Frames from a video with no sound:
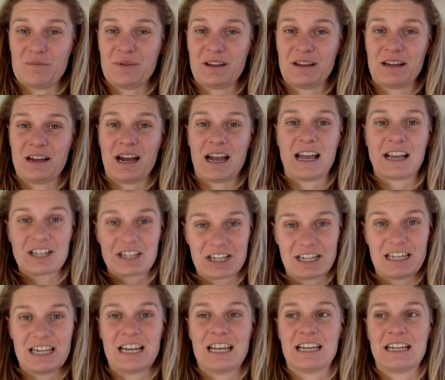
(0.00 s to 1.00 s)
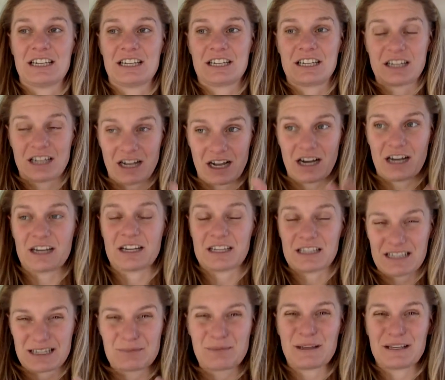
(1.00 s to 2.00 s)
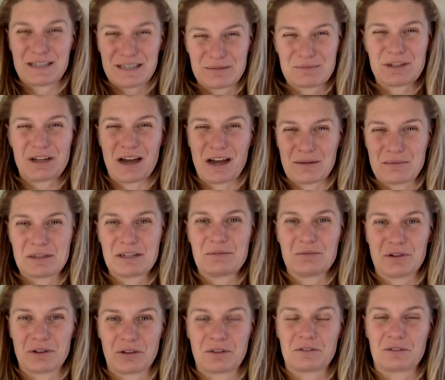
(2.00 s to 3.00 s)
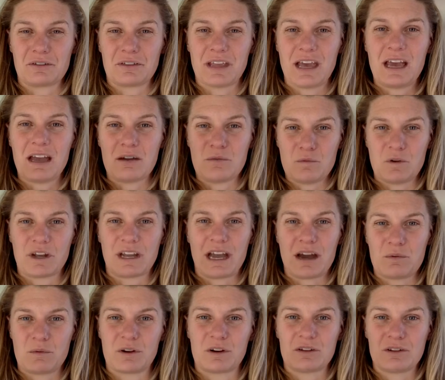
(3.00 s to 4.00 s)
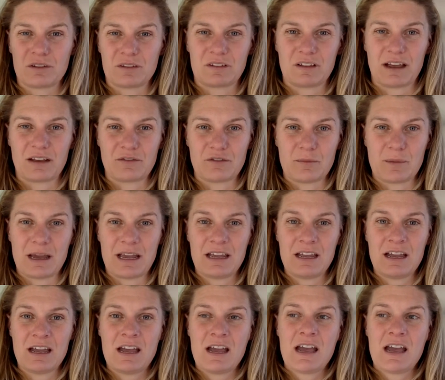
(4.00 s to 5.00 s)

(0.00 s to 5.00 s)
but I actually need to kind of spend some time to work through that and work out what it looks like for me.